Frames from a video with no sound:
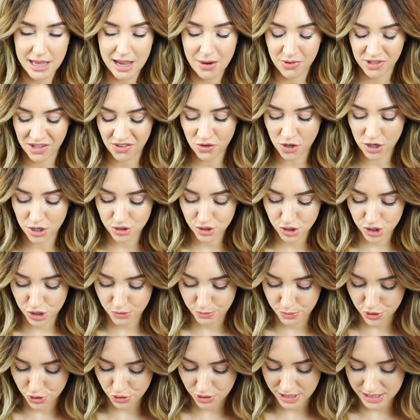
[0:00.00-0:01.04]
that when I've got
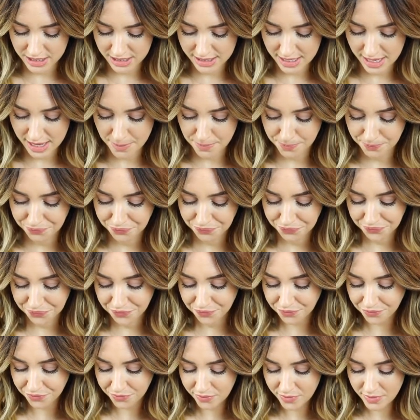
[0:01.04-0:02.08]
super dry skin.
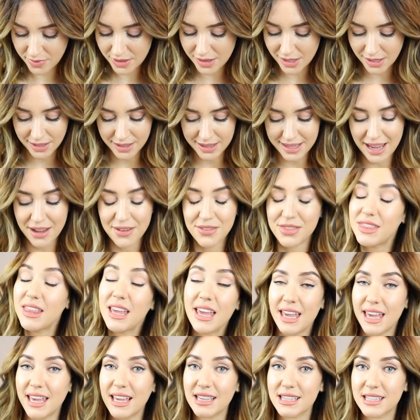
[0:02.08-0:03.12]
Now
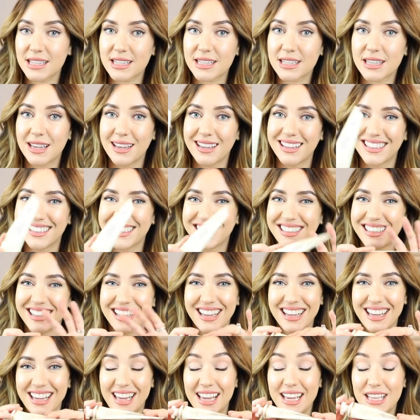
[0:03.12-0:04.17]
this
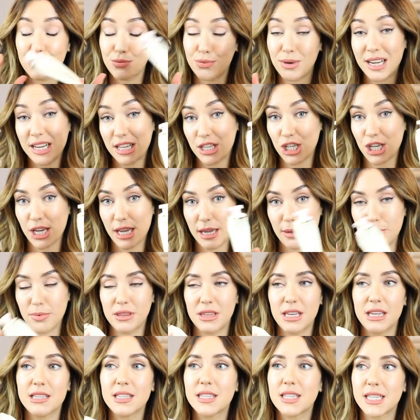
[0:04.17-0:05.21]
is really cheap.
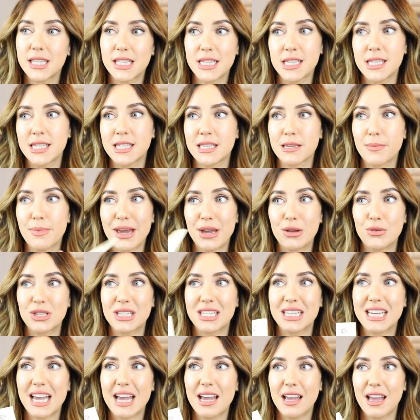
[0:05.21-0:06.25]
This is about
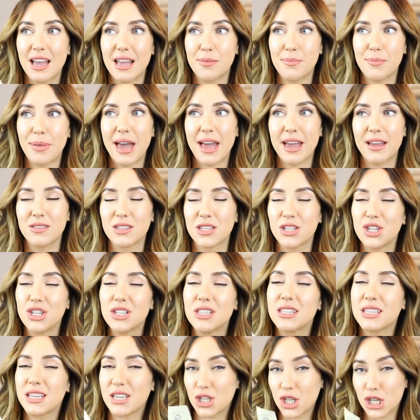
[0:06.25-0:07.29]
ten pounds. I
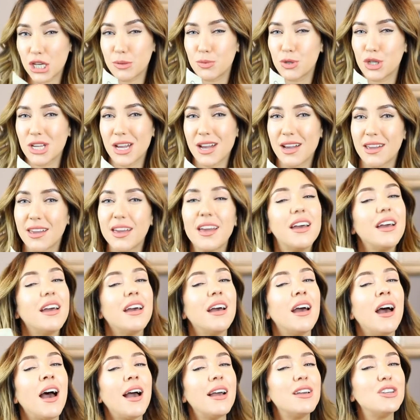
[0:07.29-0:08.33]
shouldn't say cheap, should I?
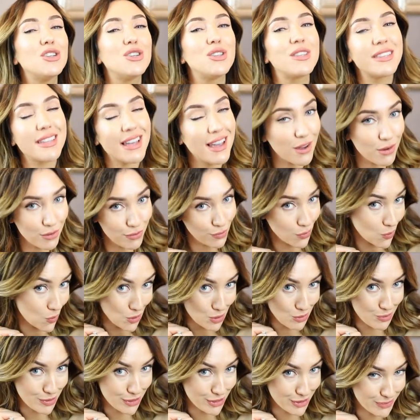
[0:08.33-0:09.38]
I should say
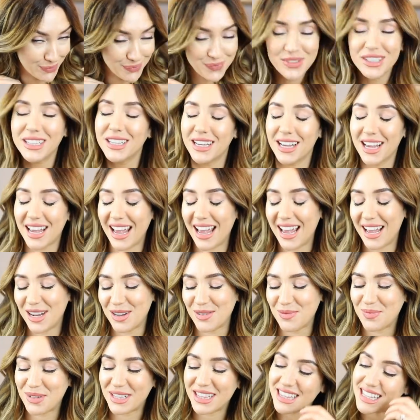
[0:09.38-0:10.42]
affordable.
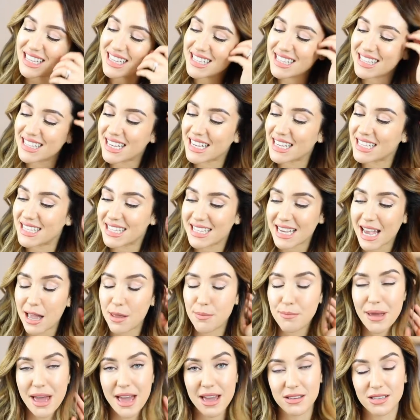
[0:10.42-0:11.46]
Um, but this is
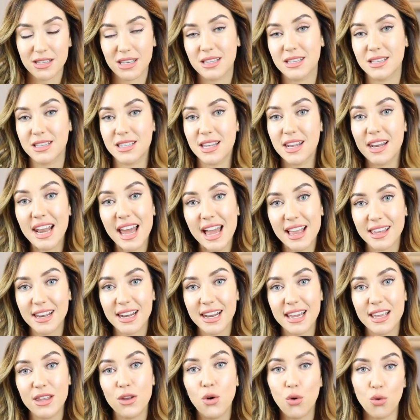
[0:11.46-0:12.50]
ten pounds. This is the
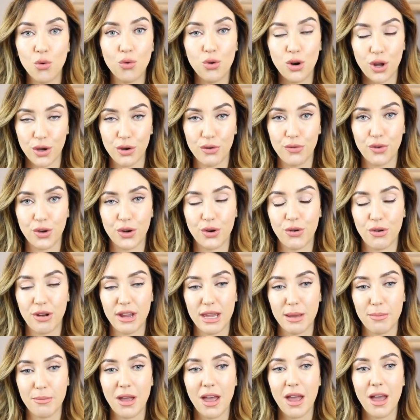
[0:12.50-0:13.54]
lanolin all over
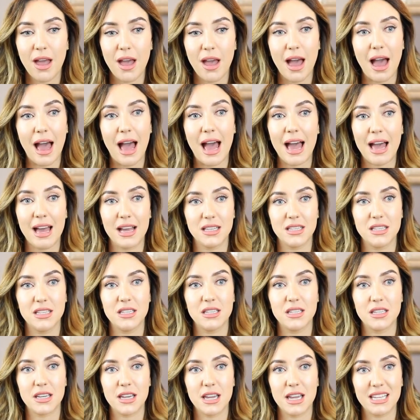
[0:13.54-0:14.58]
cream,
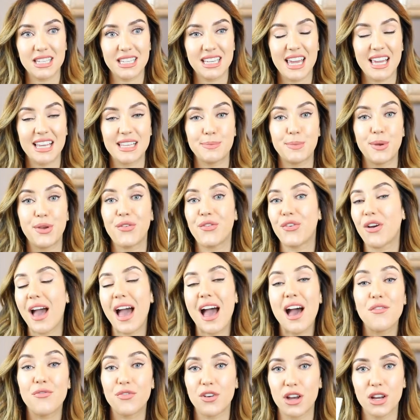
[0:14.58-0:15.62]
and it takes me
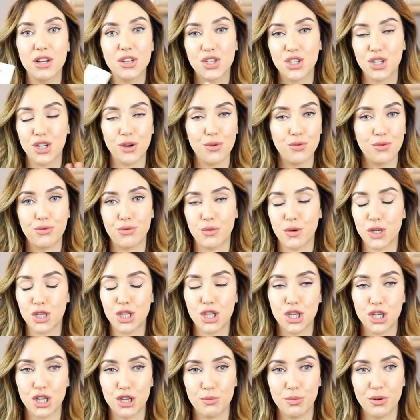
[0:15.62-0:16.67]
forever to go through a
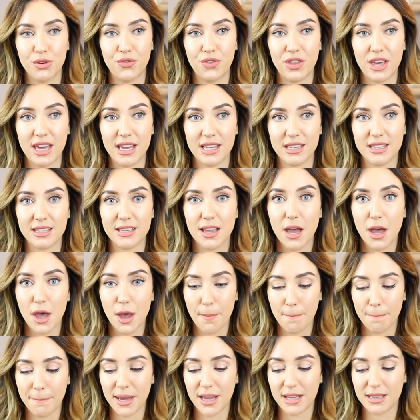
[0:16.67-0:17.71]
tube of this,
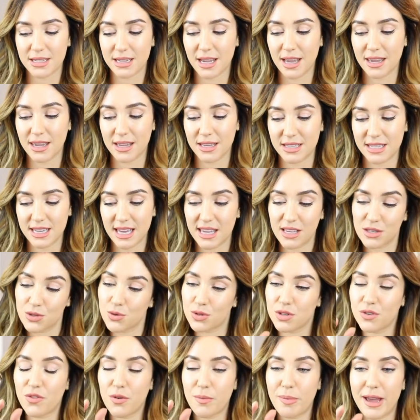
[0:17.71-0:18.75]
but I can take
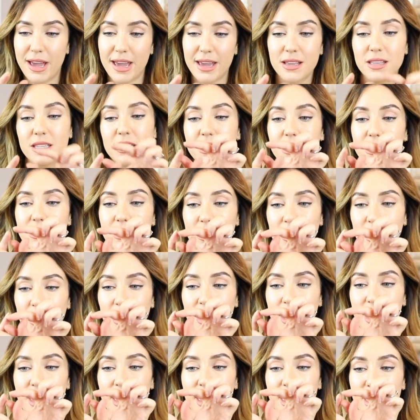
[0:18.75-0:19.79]
sort of about
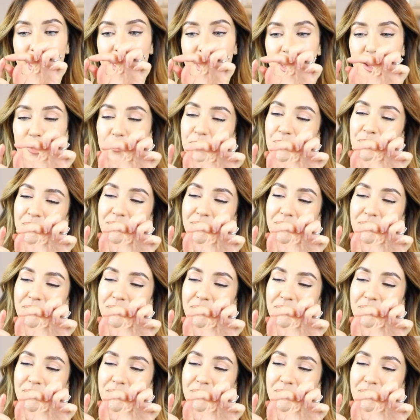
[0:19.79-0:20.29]
a,